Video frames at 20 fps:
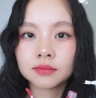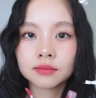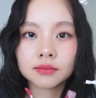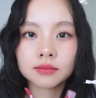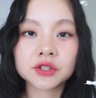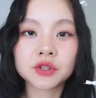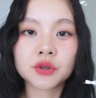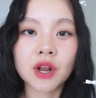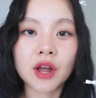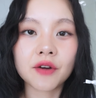
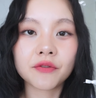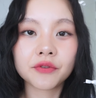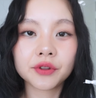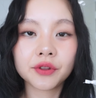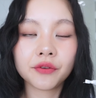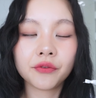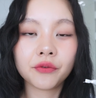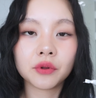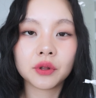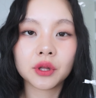So now for
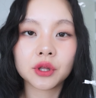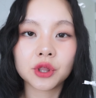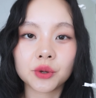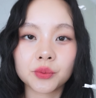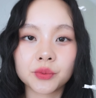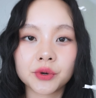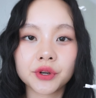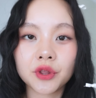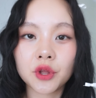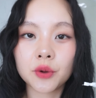the full look, the
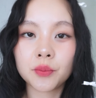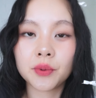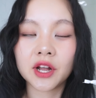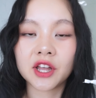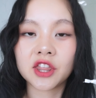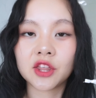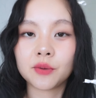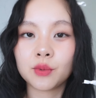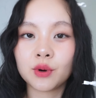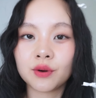more they
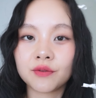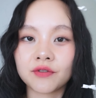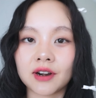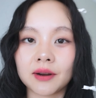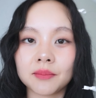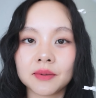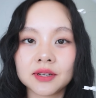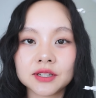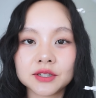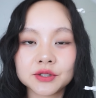apply, the more
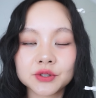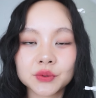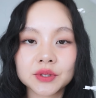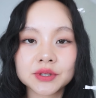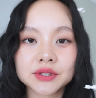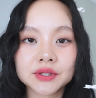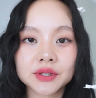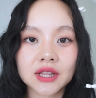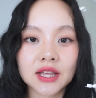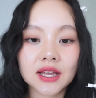vibrant it's
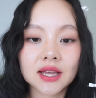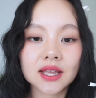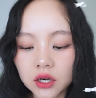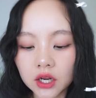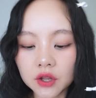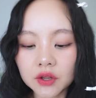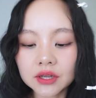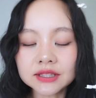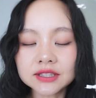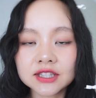going to look.
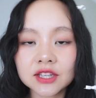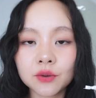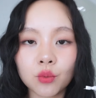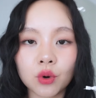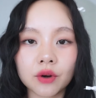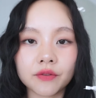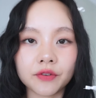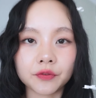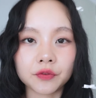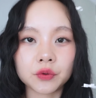Now you can see
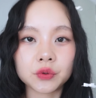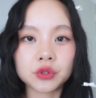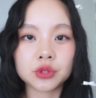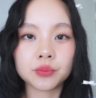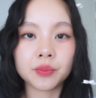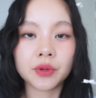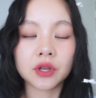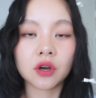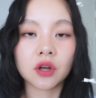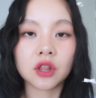more of a
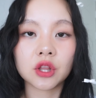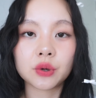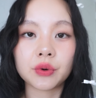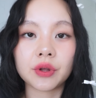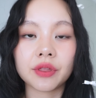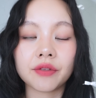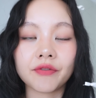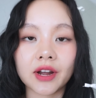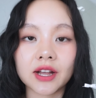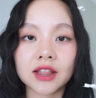fuchsia pink color
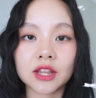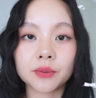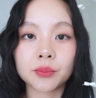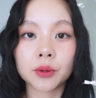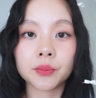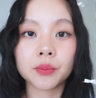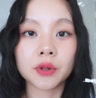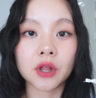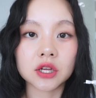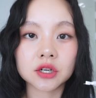with violet
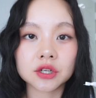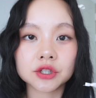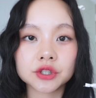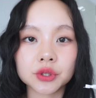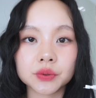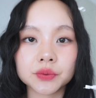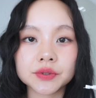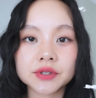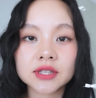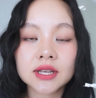purple
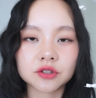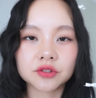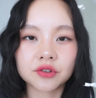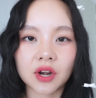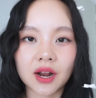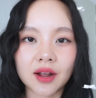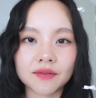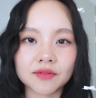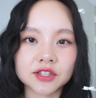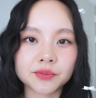undertones.
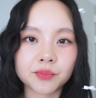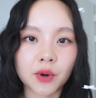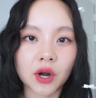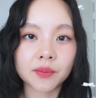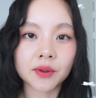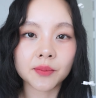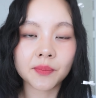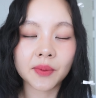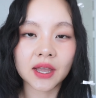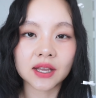Sort of have this
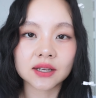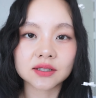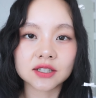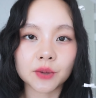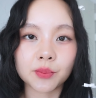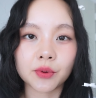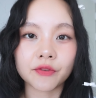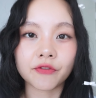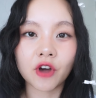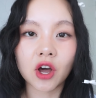Barbie pink
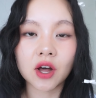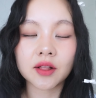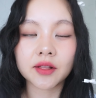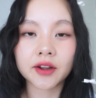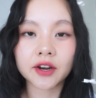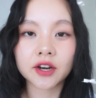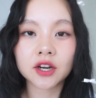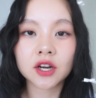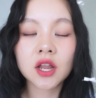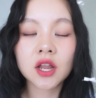type of color.